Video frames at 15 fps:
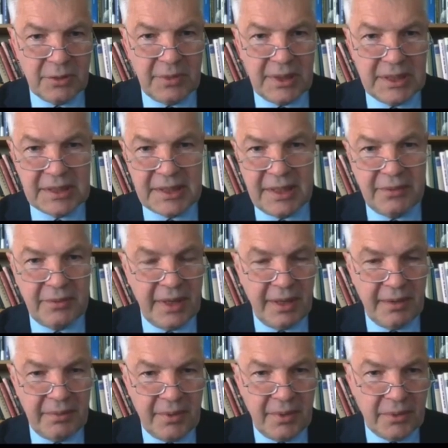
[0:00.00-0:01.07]
Beasley. We
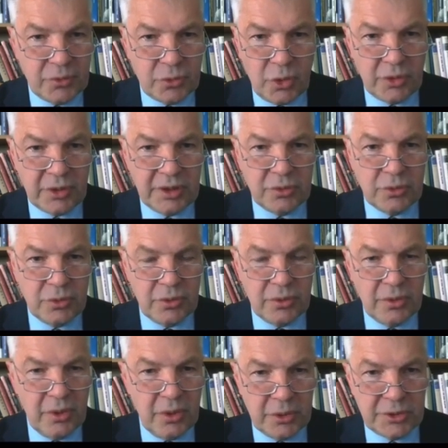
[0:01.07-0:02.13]
have talking
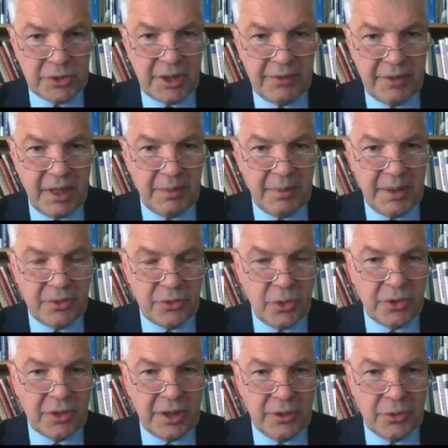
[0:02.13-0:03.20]
to OCHA, we have been
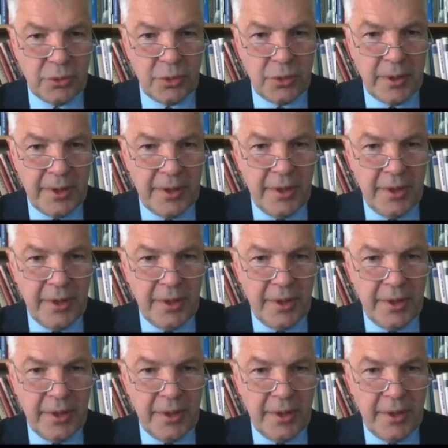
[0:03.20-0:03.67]
talking to